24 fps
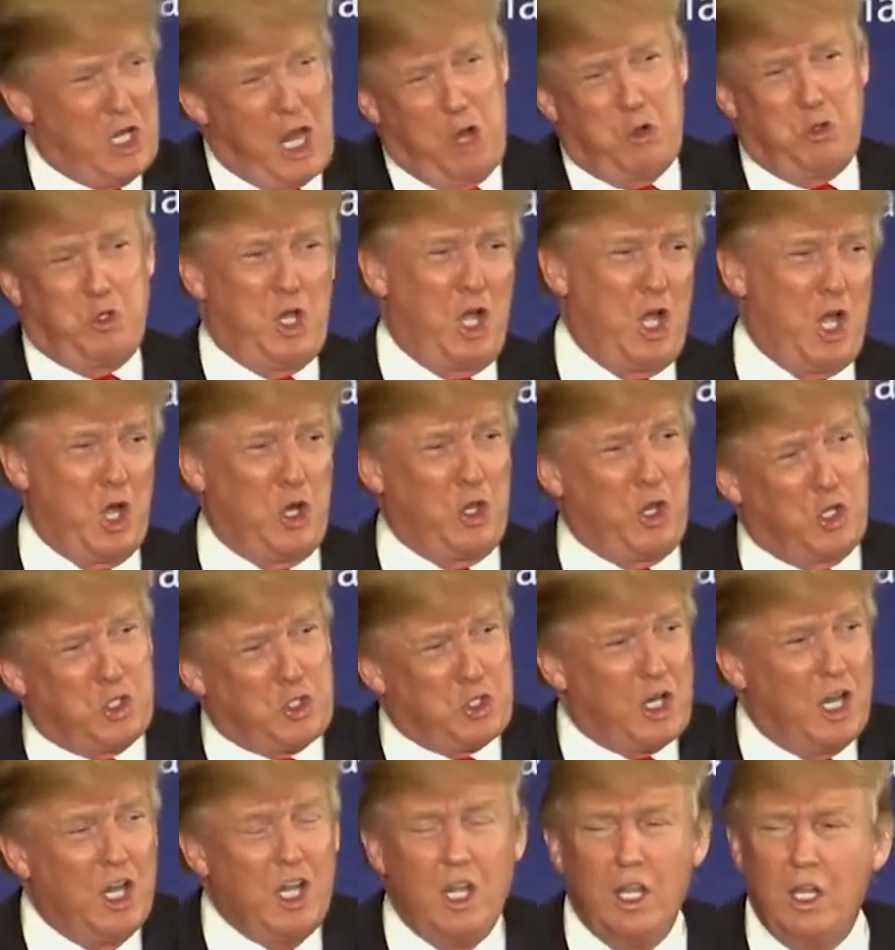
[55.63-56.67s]
How dare? That's a...
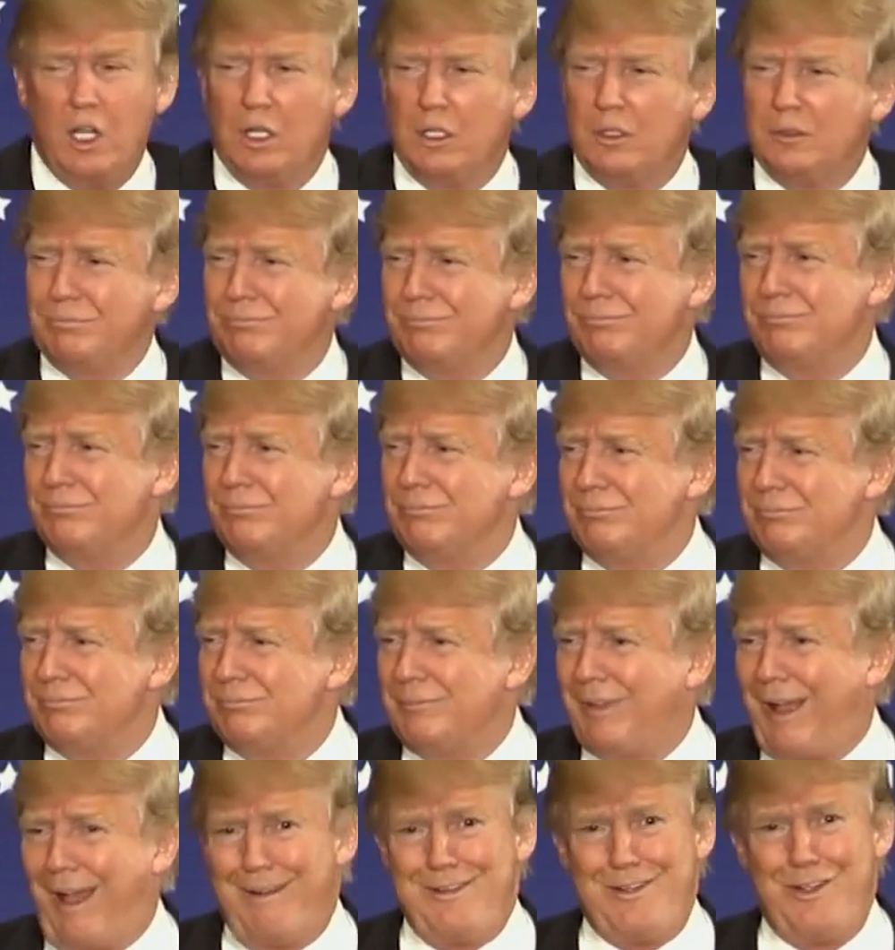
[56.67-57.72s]

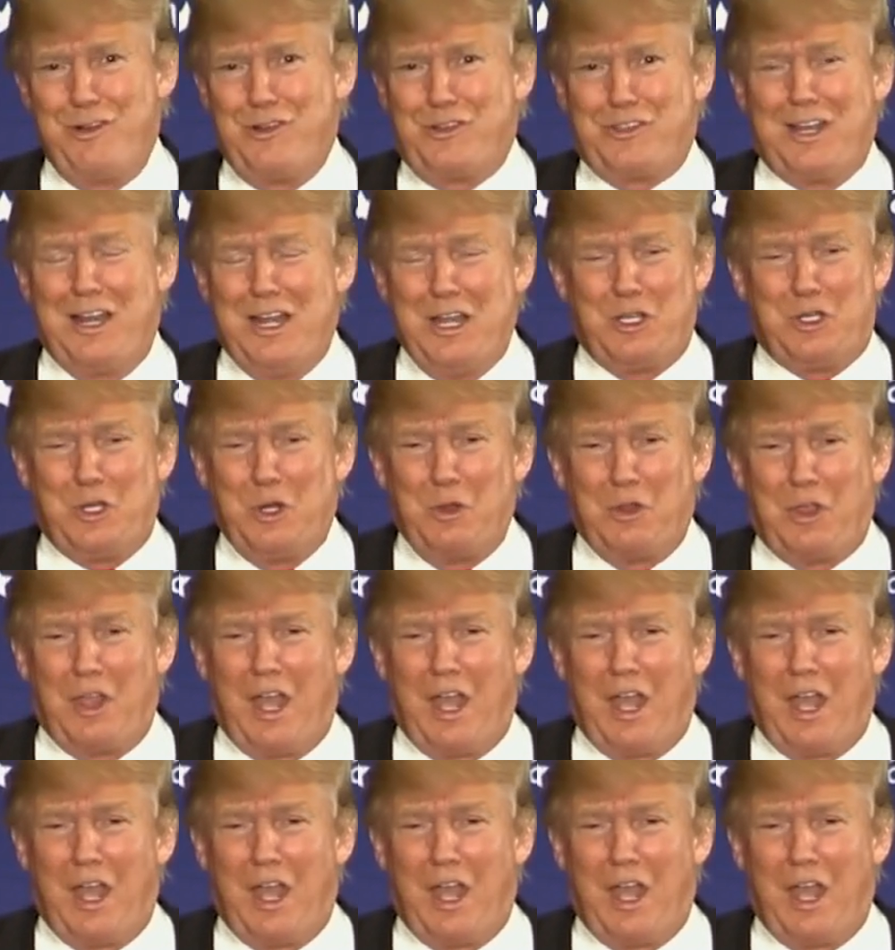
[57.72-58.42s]
who's going to do